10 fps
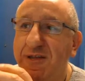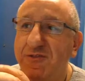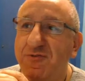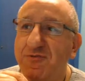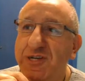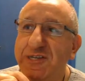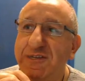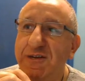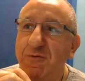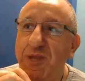The
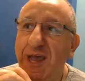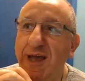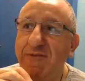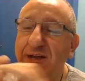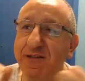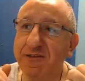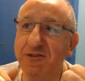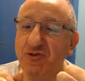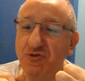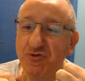reason we have health
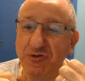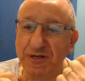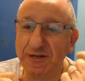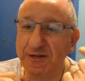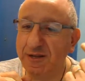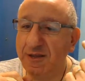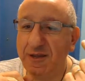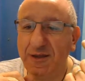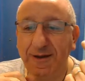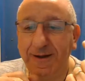issues and
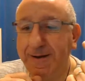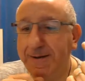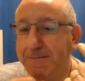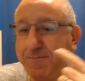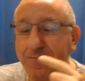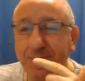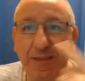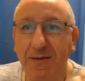um,